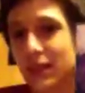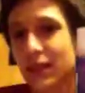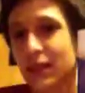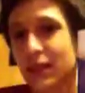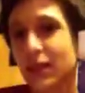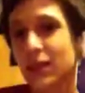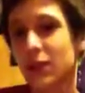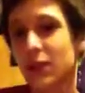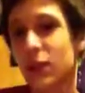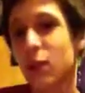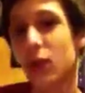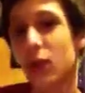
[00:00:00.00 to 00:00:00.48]

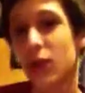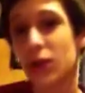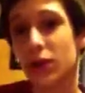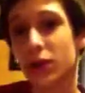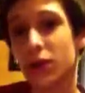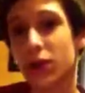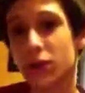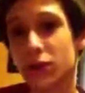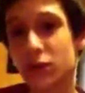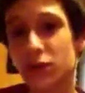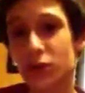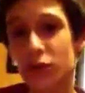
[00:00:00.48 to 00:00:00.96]
It
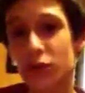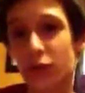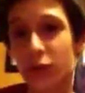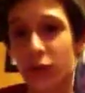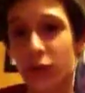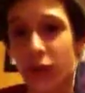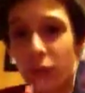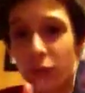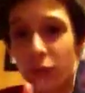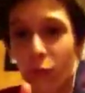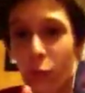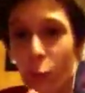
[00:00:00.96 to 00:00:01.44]
walks you through
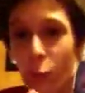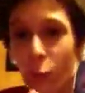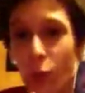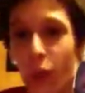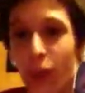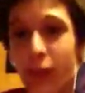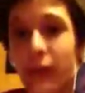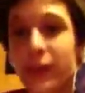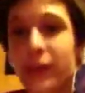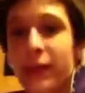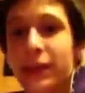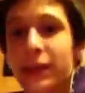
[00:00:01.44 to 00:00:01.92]
level
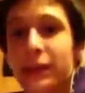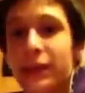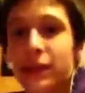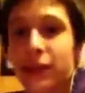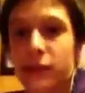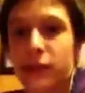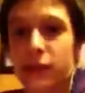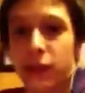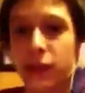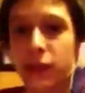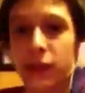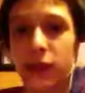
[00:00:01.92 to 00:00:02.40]
1 to
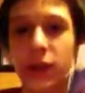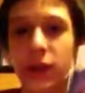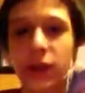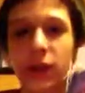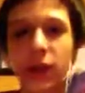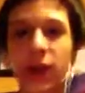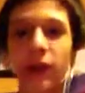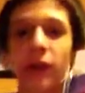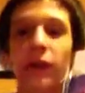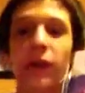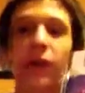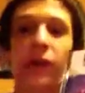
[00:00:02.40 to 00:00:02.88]
30
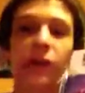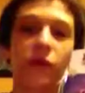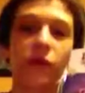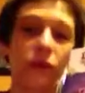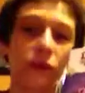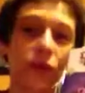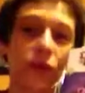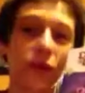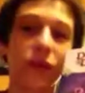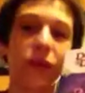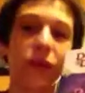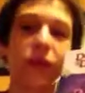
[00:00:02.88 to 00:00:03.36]
of
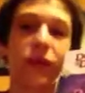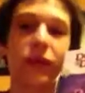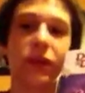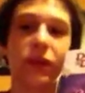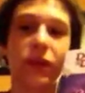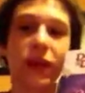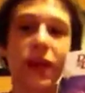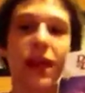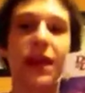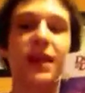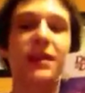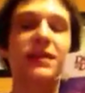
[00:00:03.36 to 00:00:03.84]
whatever
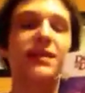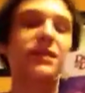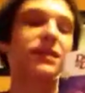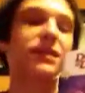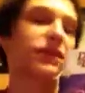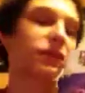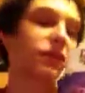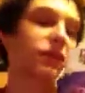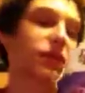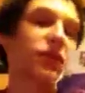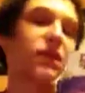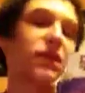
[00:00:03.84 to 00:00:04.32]
class
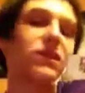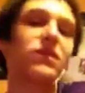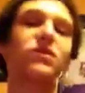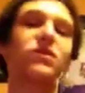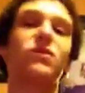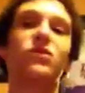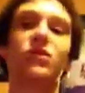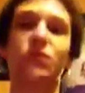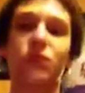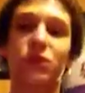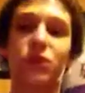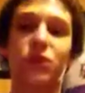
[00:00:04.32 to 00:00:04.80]
and race you
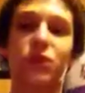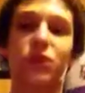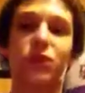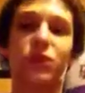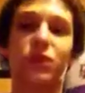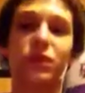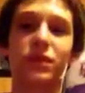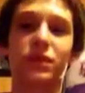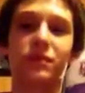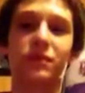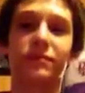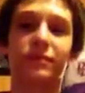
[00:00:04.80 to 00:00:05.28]

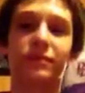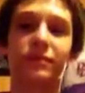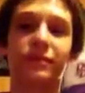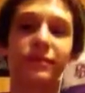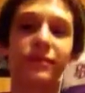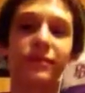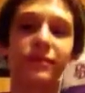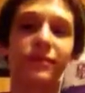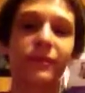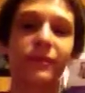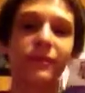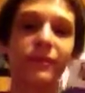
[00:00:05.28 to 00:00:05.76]
chose.
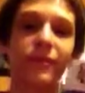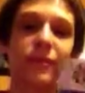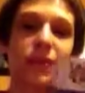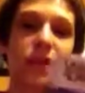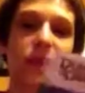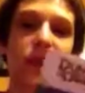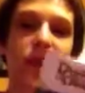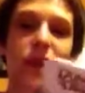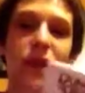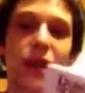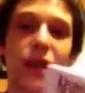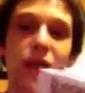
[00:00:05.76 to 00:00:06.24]

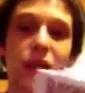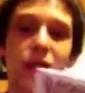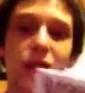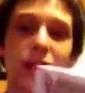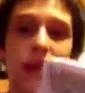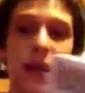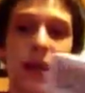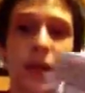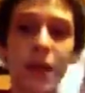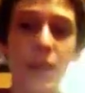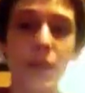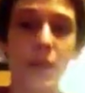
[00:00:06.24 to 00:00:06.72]

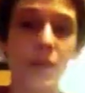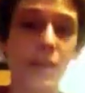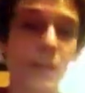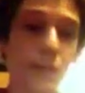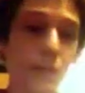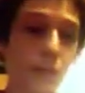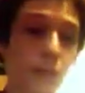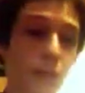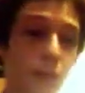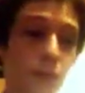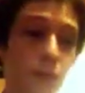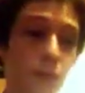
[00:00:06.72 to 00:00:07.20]

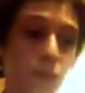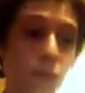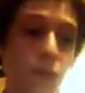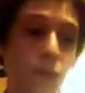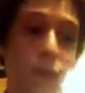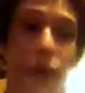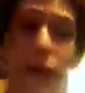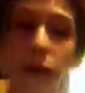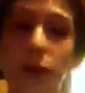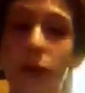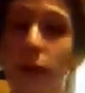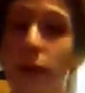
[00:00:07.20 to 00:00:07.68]
And
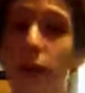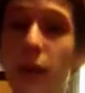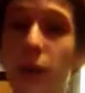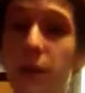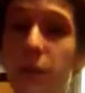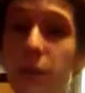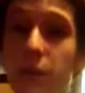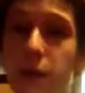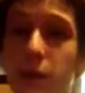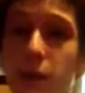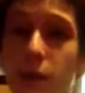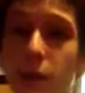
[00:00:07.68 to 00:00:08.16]
that
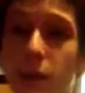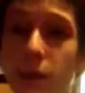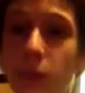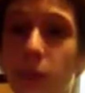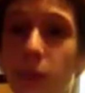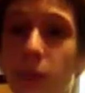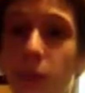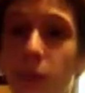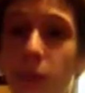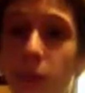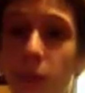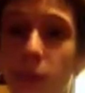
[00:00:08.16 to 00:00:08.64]
wraps up
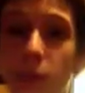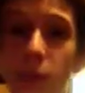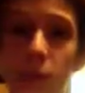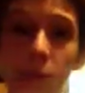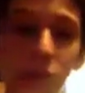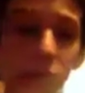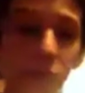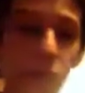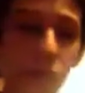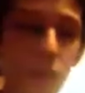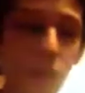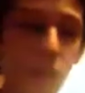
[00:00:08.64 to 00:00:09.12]
what you
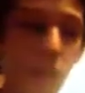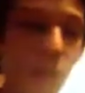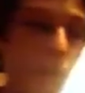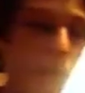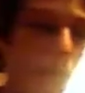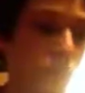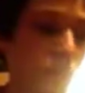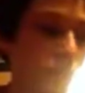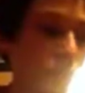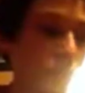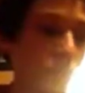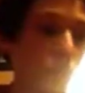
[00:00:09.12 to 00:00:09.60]
need to
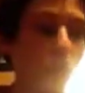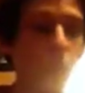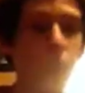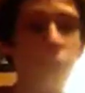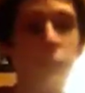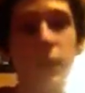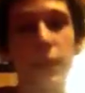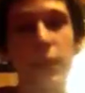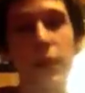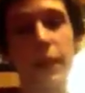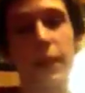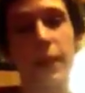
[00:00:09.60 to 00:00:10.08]
start
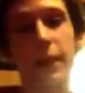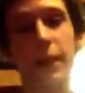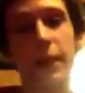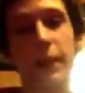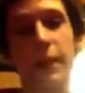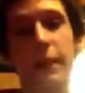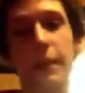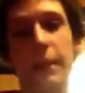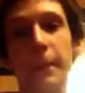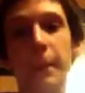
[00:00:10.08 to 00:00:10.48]
playing.